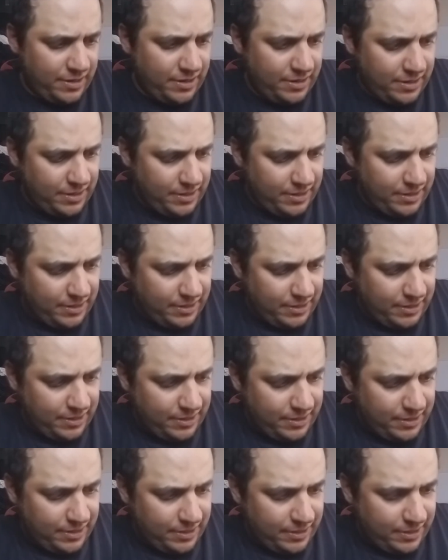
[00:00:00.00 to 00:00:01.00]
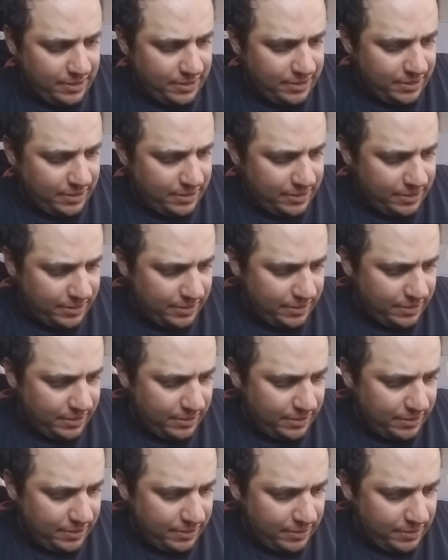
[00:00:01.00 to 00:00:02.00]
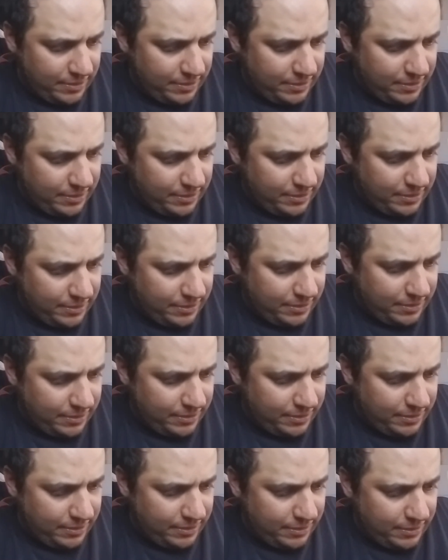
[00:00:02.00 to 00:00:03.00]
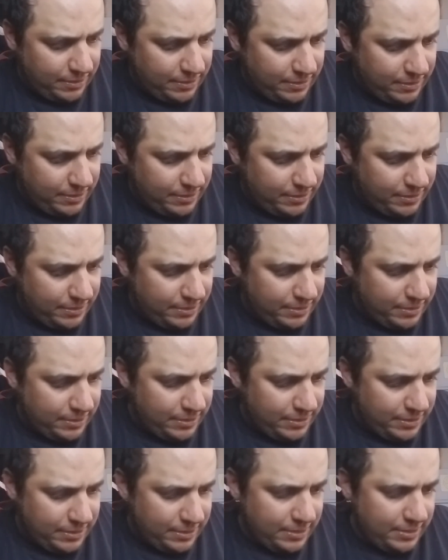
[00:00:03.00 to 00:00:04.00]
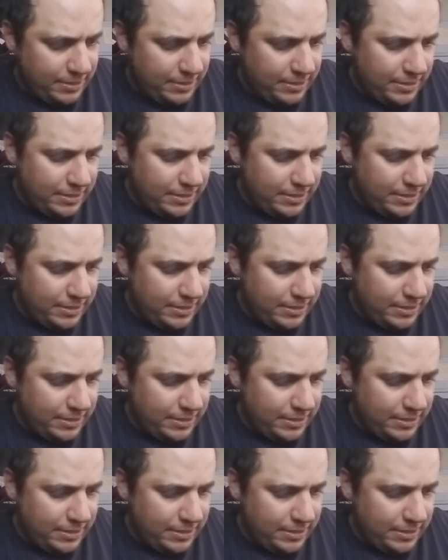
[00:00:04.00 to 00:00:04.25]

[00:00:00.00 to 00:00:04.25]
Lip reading: (no one is talking)